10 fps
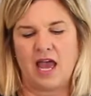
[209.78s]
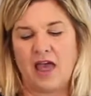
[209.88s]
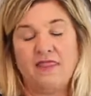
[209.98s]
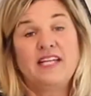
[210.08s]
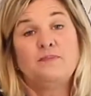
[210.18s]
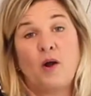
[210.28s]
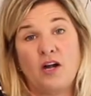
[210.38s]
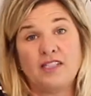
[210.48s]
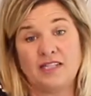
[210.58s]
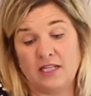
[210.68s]
and this
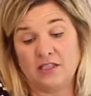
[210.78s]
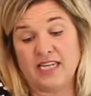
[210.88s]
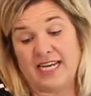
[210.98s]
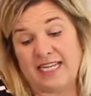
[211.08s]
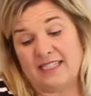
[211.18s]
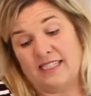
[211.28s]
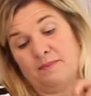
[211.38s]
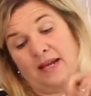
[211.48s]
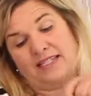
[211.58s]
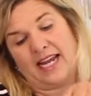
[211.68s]
part is a little tedious.
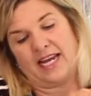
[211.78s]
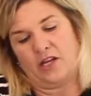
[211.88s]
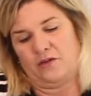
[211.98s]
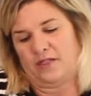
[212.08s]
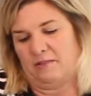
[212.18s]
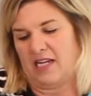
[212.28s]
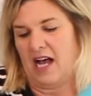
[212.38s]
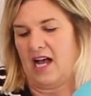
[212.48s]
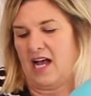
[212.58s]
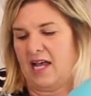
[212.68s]
This might take you some
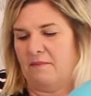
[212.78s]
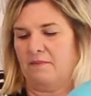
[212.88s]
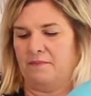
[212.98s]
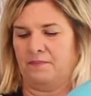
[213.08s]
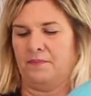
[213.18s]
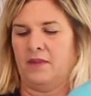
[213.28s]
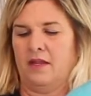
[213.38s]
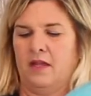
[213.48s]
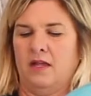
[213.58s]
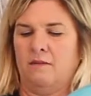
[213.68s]
time,
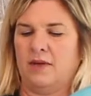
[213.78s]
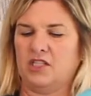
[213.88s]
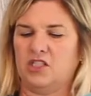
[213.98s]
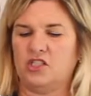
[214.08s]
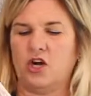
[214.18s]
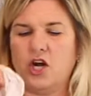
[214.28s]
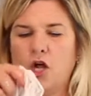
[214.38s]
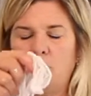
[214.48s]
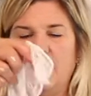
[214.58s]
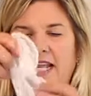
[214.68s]
but just start
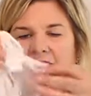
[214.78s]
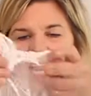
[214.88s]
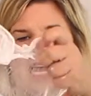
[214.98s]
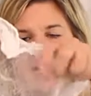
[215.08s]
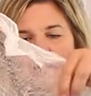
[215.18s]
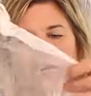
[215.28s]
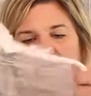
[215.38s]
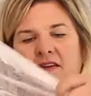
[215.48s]
opening it up.